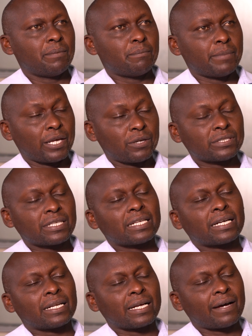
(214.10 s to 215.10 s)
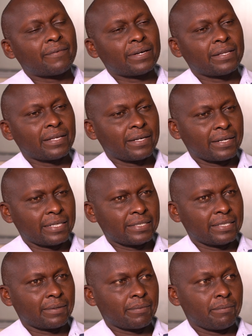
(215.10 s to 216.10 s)
bylaws that can govern the
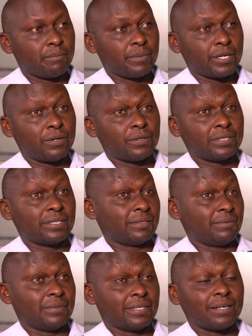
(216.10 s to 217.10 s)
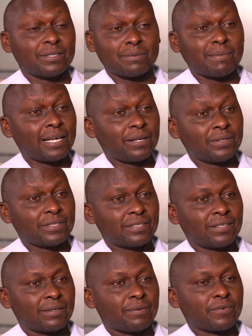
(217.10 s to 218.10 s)
grazing, because without
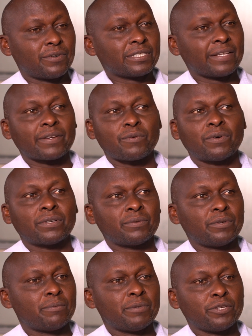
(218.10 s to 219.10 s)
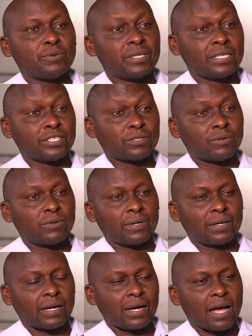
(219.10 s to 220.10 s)
bylaws, of course, everyone will be doing his
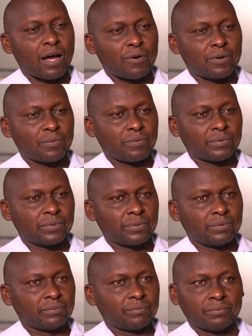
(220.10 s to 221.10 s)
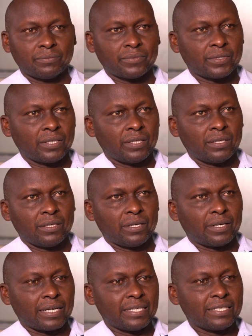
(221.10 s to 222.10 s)
or her own
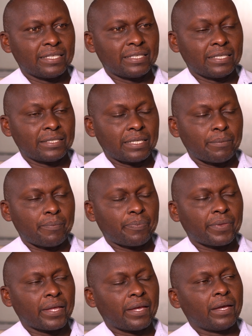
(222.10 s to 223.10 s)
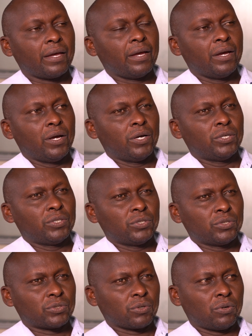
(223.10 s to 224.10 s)
grazing system.
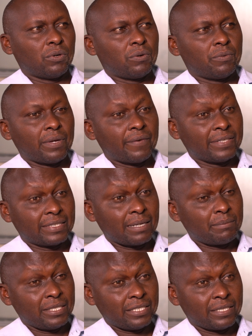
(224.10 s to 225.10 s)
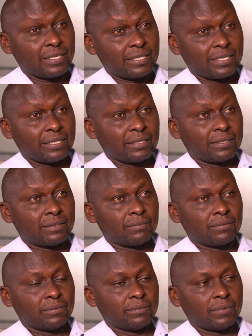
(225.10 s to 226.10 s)
So we have established grazing
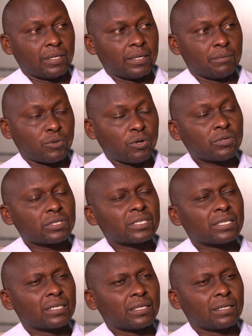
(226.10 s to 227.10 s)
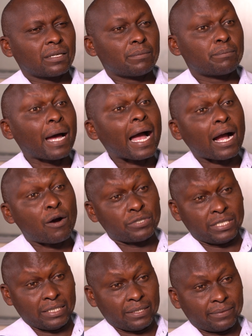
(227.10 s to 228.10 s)
blocks per
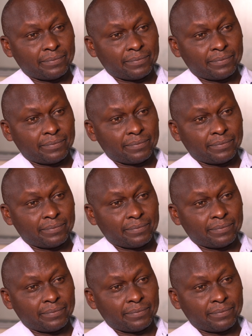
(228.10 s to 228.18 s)
county